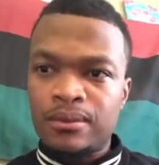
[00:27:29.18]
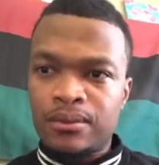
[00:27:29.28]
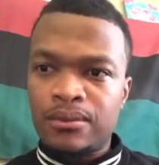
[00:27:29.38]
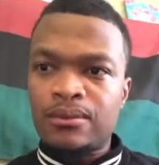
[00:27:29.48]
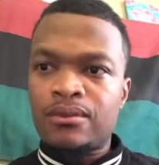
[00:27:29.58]

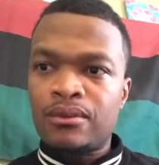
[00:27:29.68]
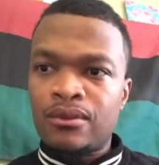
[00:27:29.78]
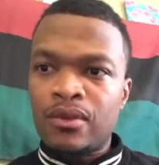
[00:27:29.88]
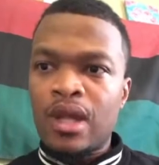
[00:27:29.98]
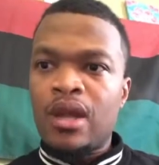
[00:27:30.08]
Right
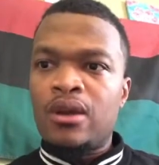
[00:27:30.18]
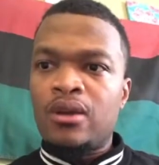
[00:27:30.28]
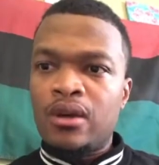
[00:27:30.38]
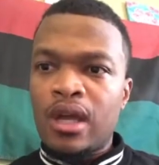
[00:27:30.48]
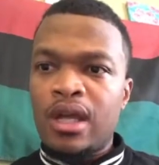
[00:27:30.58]
now,
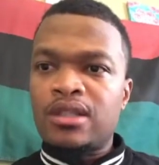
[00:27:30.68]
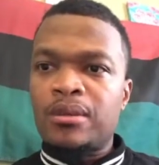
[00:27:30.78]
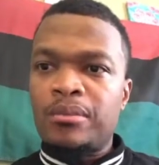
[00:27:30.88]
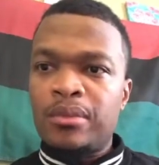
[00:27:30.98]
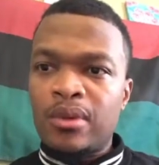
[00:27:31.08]
as
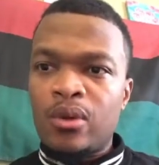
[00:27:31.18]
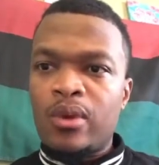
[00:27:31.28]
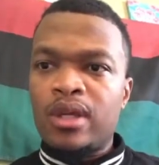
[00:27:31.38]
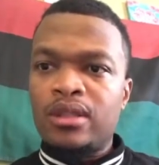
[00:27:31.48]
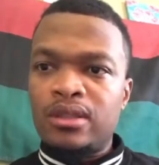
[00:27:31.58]

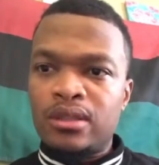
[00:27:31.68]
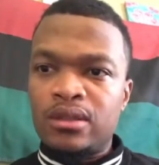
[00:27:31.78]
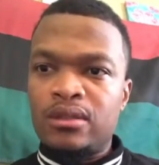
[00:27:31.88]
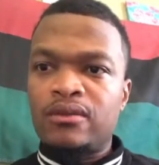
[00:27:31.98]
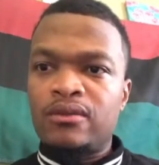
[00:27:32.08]
always,
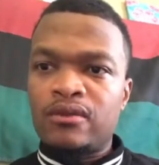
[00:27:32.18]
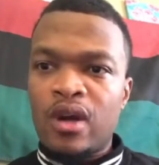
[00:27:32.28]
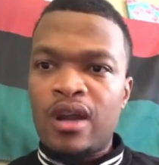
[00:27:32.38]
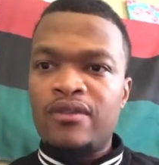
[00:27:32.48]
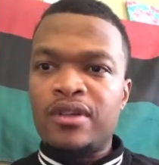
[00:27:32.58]
for
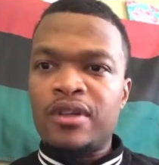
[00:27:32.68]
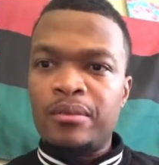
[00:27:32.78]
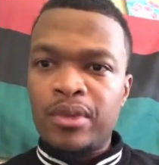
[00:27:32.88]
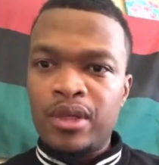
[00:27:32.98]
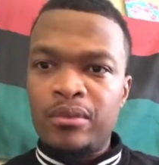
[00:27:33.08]
African
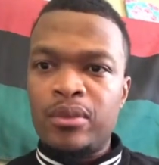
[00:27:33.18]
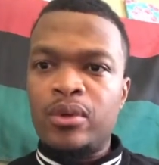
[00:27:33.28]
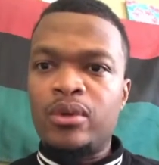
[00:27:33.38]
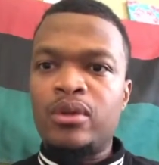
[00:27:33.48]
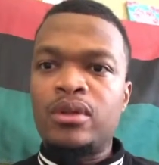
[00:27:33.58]
people,
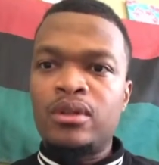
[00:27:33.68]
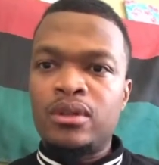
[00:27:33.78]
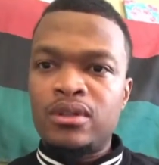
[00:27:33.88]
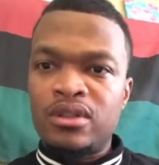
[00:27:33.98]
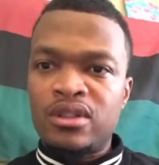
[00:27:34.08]

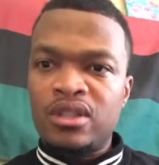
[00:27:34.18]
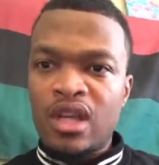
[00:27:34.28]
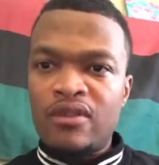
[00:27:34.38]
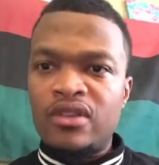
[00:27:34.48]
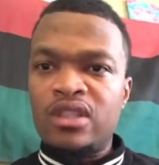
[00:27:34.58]

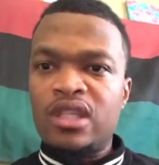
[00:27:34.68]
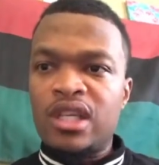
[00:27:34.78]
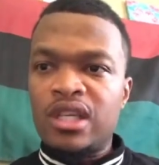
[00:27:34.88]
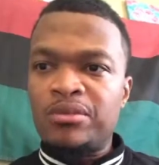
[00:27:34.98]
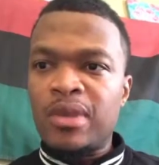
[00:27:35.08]
sovereignty is
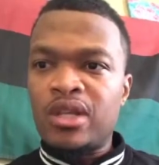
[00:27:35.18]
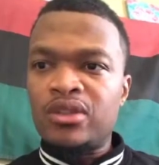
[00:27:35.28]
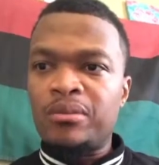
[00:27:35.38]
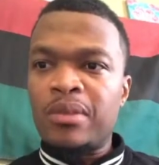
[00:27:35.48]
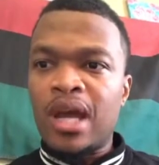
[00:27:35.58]
measured
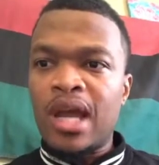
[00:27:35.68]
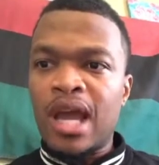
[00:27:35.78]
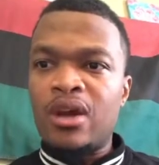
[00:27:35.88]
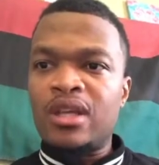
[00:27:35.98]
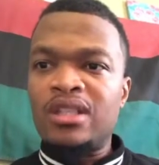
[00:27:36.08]
by how
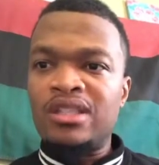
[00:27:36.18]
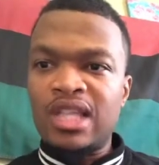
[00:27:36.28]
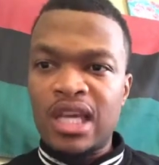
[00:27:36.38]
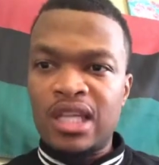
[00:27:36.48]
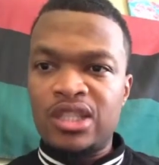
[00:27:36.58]

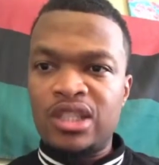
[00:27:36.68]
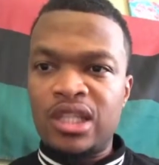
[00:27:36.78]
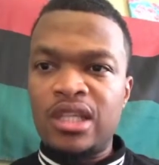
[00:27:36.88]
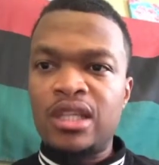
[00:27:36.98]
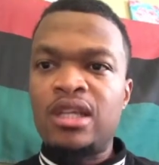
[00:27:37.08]
intelligently,
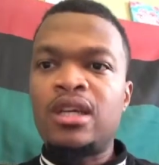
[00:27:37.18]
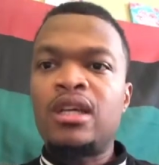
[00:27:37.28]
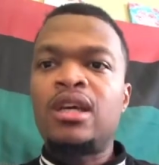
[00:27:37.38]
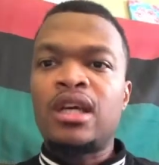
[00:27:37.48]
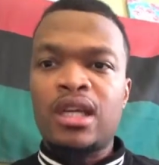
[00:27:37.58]

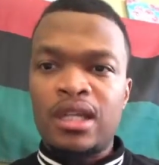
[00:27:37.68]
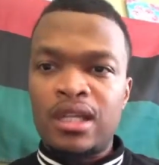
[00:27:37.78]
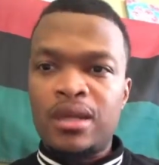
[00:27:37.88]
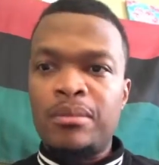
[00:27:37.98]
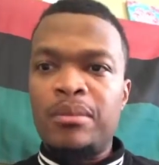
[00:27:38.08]

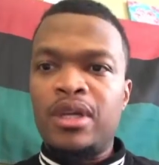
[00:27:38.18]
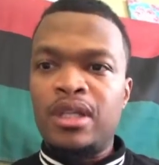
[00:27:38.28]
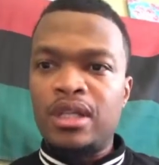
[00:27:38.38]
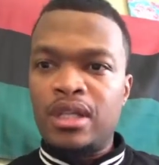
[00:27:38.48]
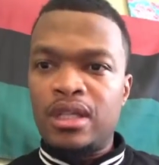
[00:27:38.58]

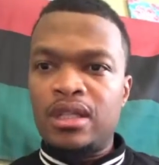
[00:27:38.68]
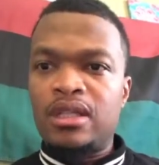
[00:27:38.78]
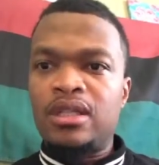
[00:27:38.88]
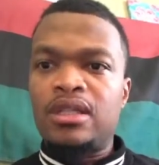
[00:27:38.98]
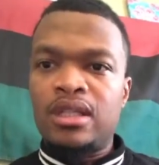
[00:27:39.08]

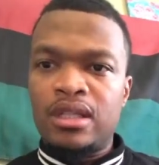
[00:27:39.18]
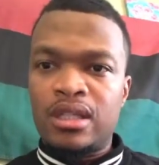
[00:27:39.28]
independently,